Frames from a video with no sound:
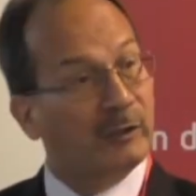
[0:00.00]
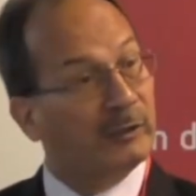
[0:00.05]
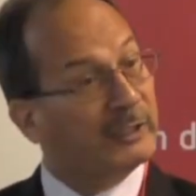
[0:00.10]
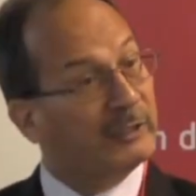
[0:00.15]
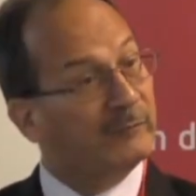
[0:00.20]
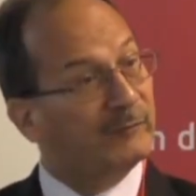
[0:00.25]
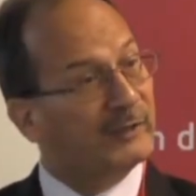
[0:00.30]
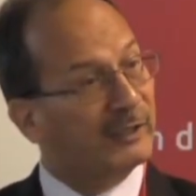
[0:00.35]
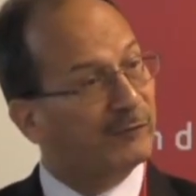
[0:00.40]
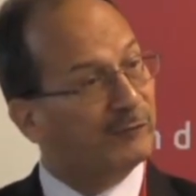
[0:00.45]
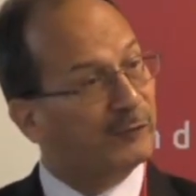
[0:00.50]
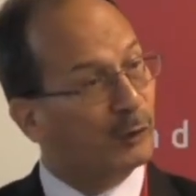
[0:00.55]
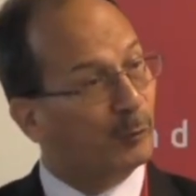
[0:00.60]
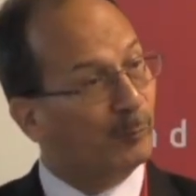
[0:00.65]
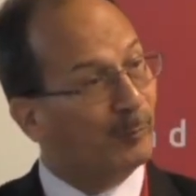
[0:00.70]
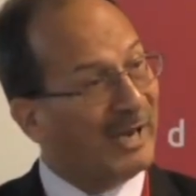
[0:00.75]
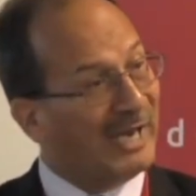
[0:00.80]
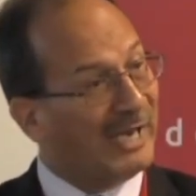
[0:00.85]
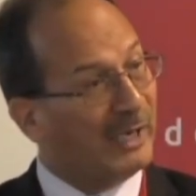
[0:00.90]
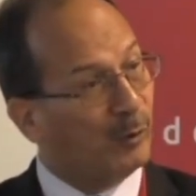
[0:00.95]
even if you're
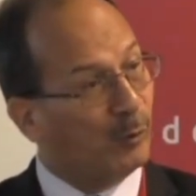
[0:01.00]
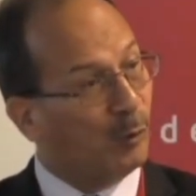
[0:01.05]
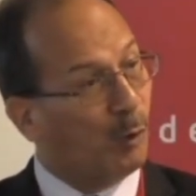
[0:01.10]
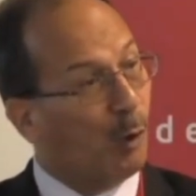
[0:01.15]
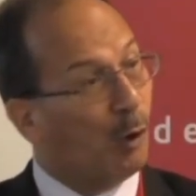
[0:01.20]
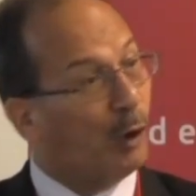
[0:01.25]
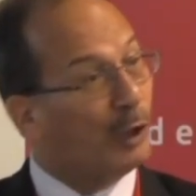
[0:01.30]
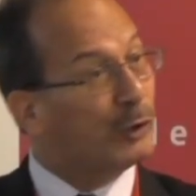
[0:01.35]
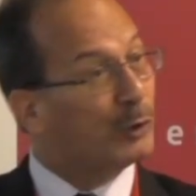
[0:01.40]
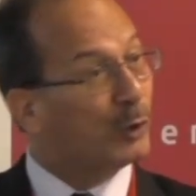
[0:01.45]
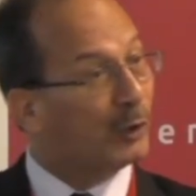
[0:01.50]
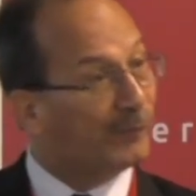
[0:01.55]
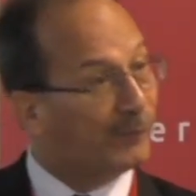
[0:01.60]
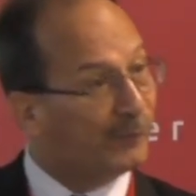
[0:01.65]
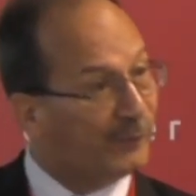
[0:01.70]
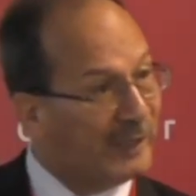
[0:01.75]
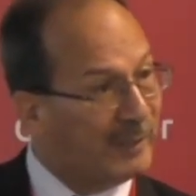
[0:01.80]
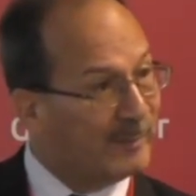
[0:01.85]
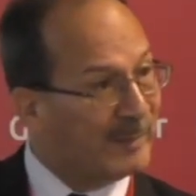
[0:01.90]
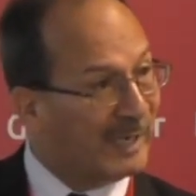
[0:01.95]
male or you're
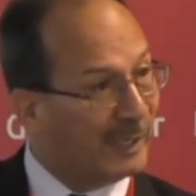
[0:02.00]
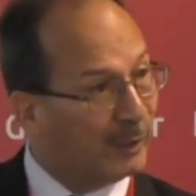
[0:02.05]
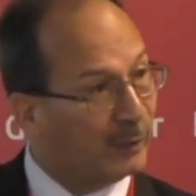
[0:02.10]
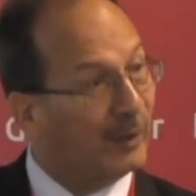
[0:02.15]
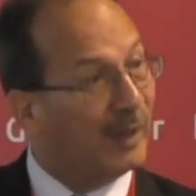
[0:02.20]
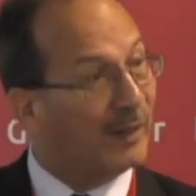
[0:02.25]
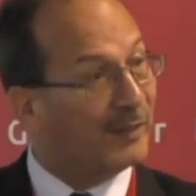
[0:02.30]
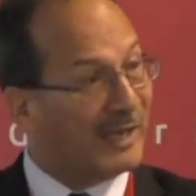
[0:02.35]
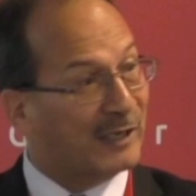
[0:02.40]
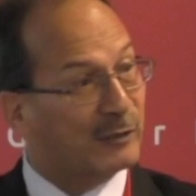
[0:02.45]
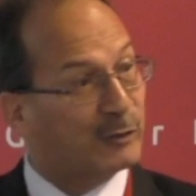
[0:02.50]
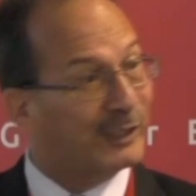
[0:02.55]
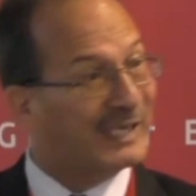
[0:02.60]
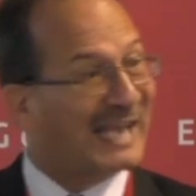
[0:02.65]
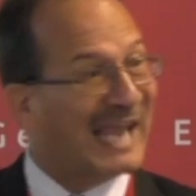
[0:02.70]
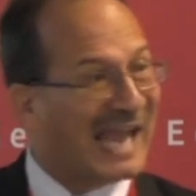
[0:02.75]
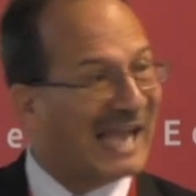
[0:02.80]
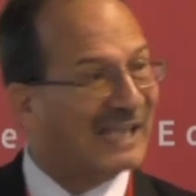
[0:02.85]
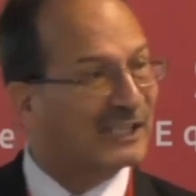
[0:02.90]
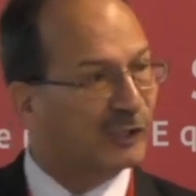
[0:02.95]
female, that you're
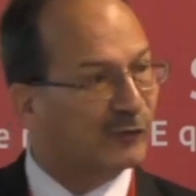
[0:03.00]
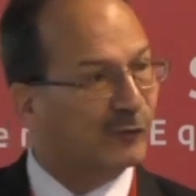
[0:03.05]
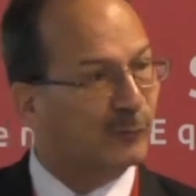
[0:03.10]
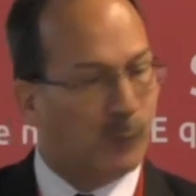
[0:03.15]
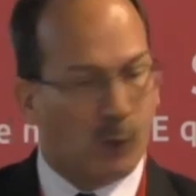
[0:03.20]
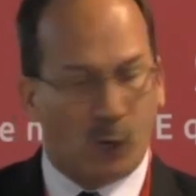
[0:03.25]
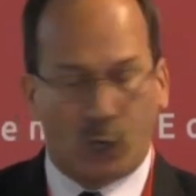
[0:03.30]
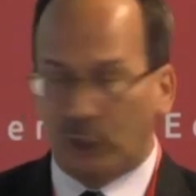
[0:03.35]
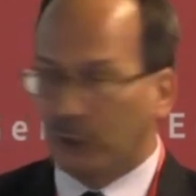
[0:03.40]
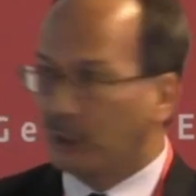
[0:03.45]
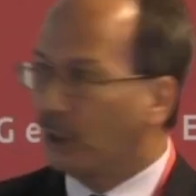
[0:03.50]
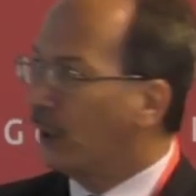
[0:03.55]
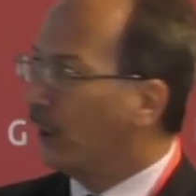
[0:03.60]
an active part